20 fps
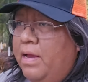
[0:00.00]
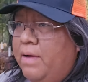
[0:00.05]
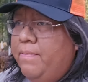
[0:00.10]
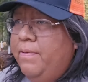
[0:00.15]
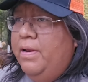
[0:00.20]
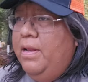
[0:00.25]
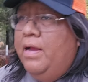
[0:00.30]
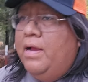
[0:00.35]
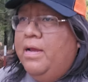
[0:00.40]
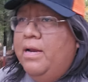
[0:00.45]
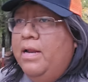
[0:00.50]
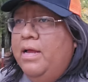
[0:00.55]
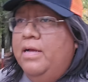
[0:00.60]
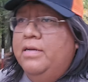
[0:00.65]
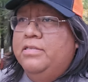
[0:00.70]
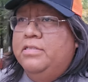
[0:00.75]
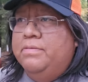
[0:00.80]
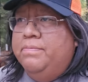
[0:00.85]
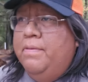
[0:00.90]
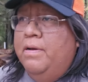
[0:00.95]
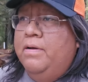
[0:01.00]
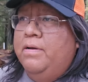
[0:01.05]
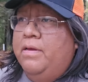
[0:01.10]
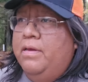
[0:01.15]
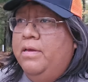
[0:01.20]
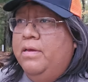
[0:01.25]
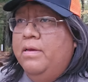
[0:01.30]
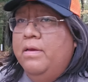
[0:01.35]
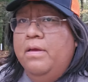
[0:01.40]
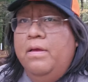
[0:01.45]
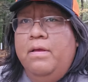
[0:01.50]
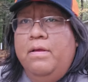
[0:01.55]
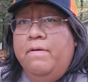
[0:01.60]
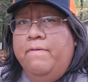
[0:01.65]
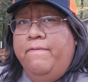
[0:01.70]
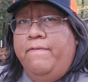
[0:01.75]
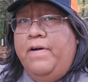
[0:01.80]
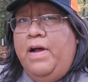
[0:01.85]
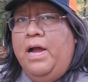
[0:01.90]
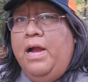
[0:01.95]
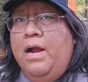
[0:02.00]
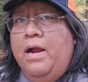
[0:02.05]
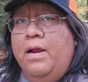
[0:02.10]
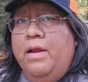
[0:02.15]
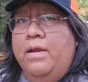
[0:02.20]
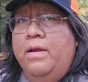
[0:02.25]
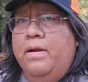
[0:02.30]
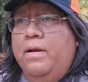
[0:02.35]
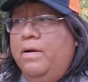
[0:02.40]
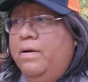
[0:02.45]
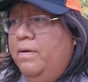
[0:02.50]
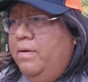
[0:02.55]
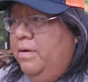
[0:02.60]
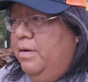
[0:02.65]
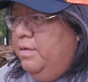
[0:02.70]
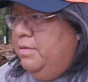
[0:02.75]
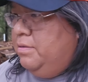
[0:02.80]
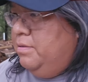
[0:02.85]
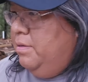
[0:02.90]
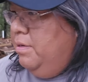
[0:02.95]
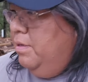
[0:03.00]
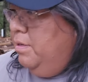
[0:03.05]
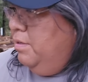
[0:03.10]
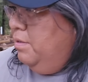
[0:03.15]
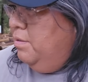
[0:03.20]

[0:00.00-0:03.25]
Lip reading: We like a nice smoky fire, you know, and this